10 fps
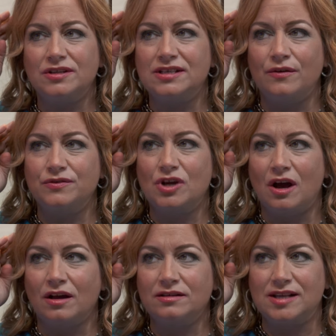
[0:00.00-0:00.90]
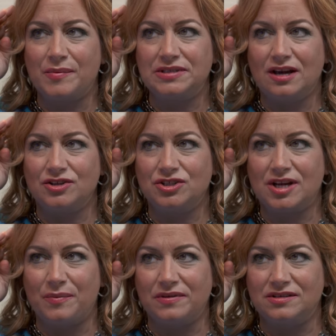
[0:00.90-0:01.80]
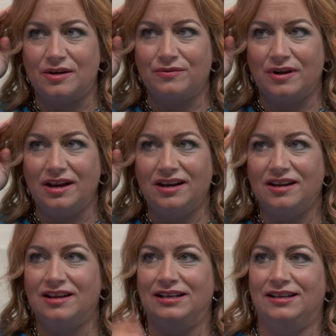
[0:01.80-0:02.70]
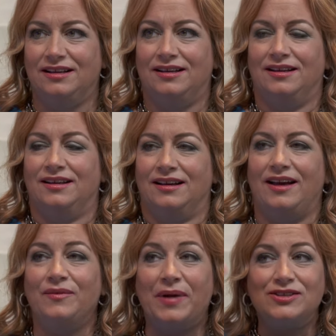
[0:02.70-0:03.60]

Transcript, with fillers: self-talk sabotage type of and stuff, right? typically negative. You know, mine's